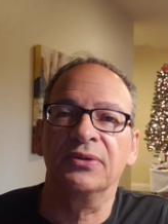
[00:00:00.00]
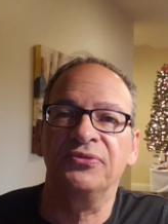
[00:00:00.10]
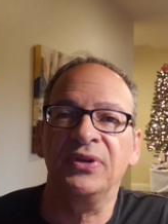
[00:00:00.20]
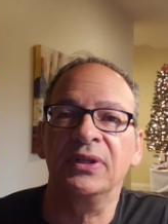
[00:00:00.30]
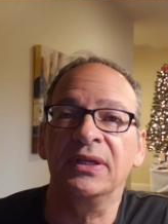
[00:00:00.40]

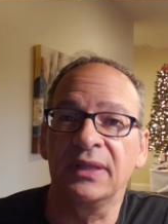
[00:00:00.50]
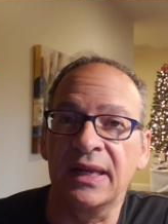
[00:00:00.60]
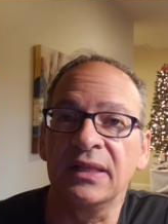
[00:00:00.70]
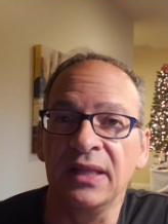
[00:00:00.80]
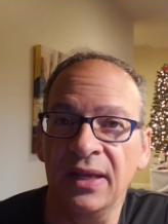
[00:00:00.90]
feeling a
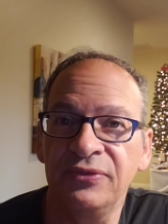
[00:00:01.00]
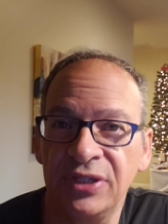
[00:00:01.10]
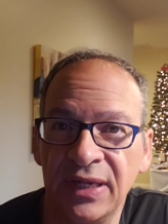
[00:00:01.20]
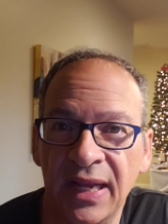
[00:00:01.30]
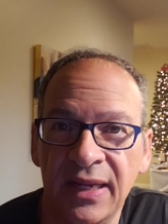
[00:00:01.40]
lot of love
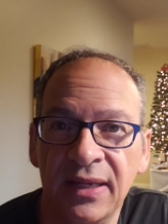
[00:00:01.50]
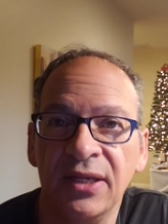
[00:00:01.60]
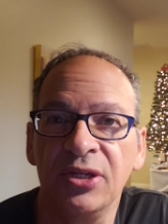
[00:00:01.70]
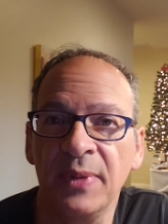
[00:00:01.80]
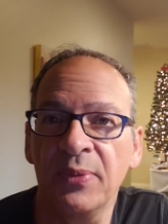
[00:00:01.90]
today,
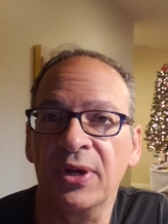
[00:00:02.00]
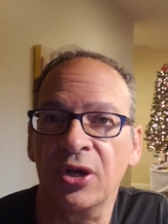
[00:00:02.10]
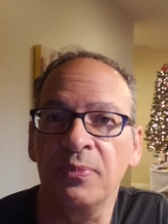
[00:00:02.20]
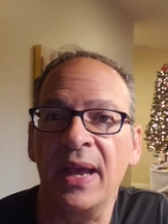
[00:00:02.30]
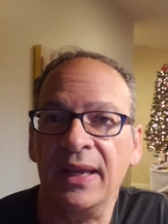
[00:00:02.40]
you may want to
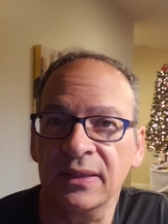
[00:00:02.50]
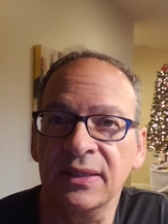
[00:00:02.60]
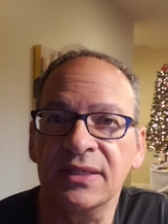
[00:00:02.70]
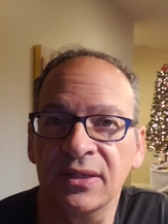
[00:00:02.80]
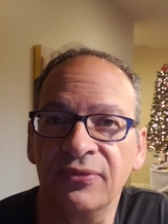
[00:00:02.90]
go back and
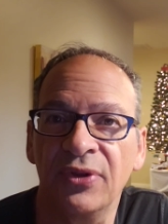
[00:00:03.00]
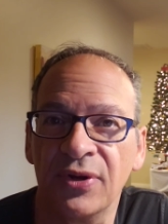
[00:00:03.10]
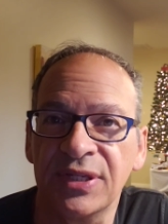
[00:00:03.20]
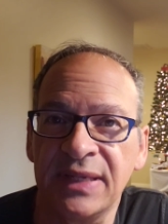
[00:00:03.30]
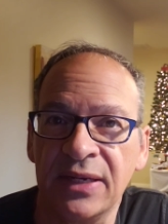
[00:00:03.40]
listen to
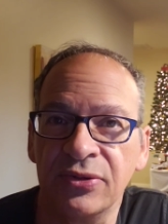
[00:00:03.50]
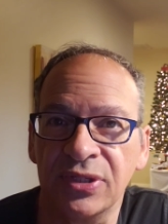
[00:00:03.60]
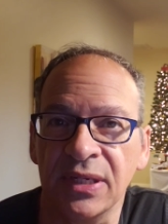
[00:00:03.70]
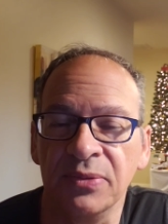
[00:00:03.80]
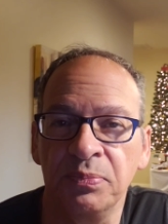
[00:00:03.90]
Florence Henderson.